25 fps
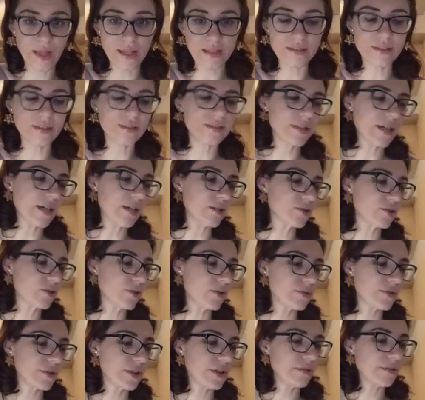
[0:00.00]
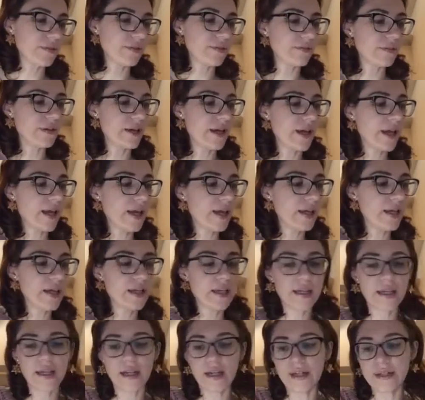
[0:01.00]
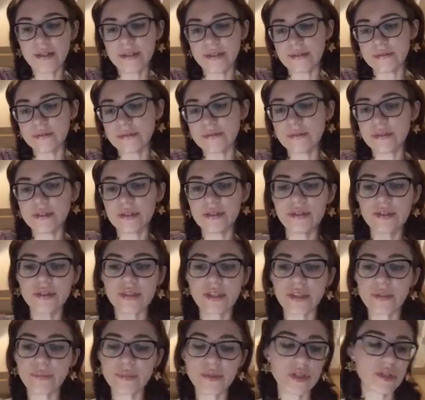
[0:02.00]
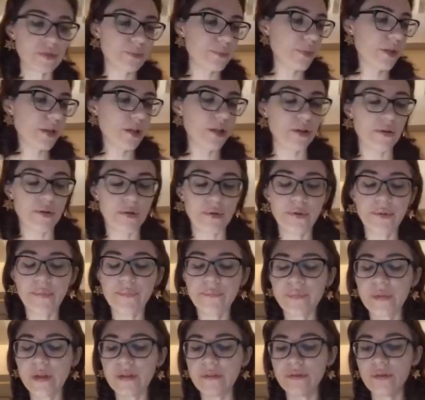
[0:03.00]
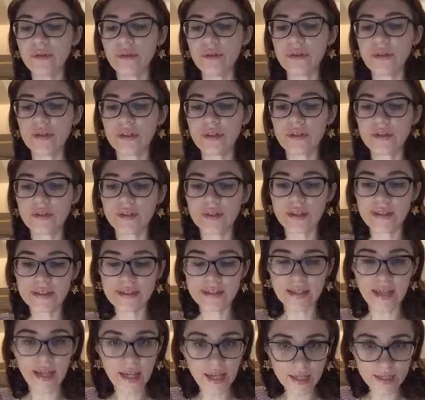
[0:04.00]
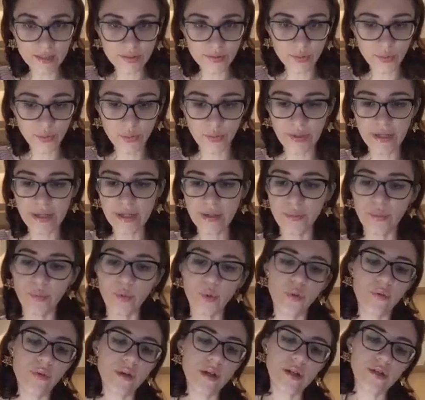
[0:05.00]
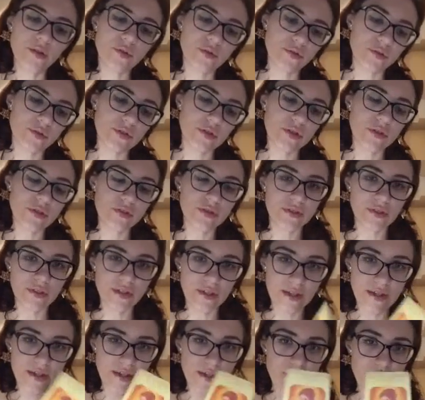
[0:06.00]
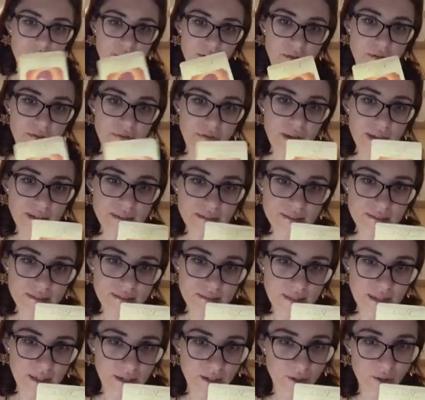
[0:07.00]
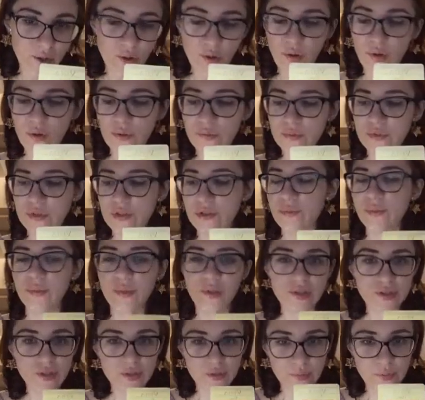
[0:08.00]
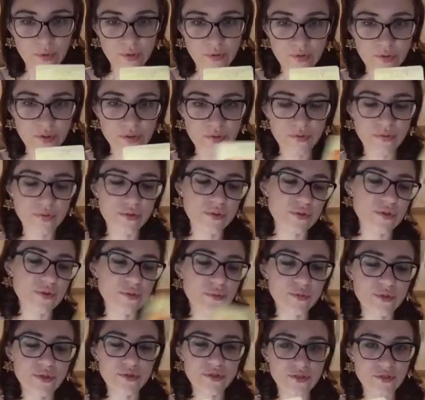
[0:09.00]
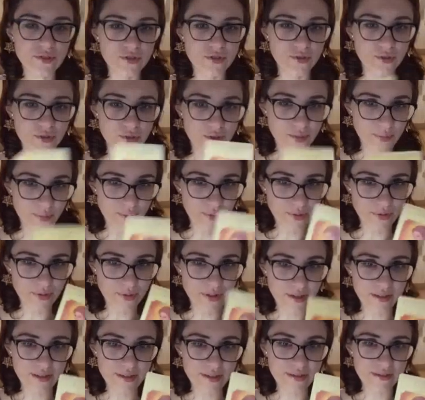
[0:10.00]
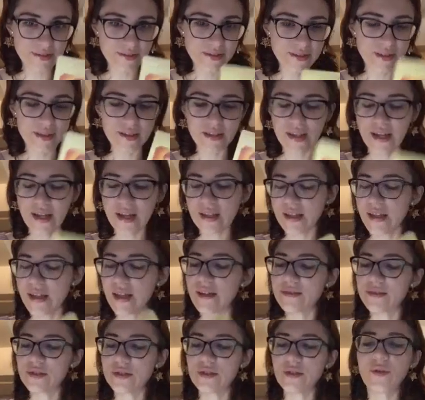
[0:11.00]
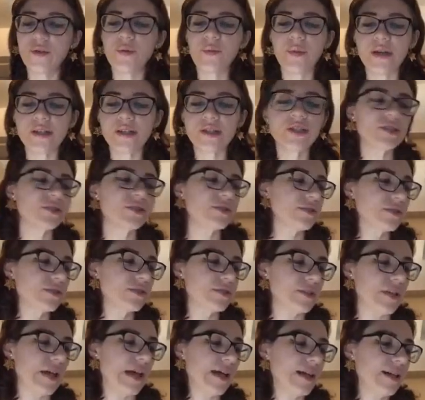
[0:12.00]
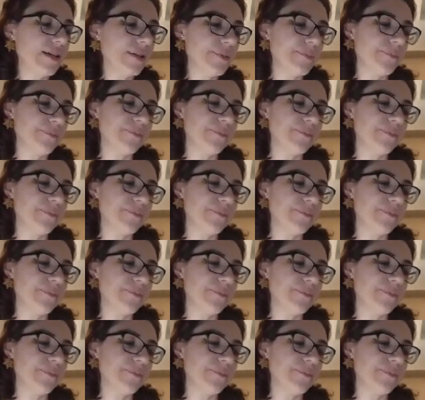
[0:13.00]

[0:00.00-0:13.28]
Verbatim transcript: details of giveaway in description below if you're interested, and we are moving to this Vesta Home, the most beautiful, the most adorable card I love so much in this deck.